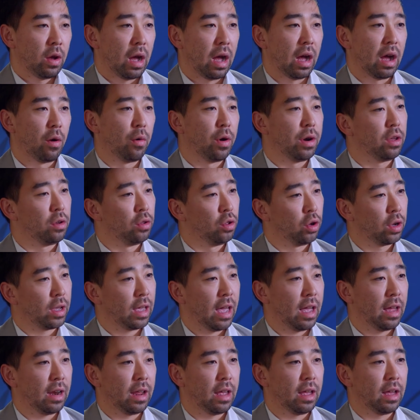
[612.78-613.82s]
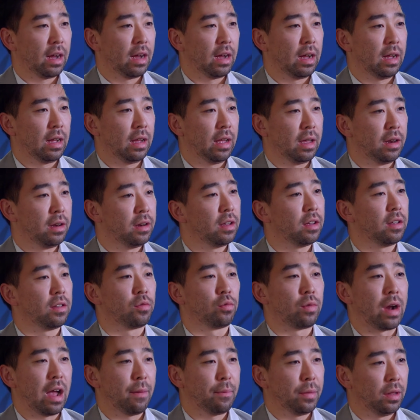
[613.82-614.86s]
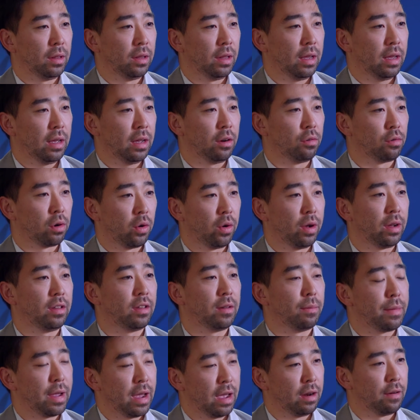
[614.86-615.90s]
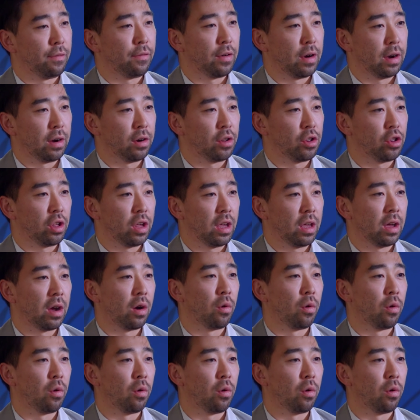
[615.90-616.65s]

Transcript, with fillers: uh, when you look at uh, India's rapidly growing demand for energy,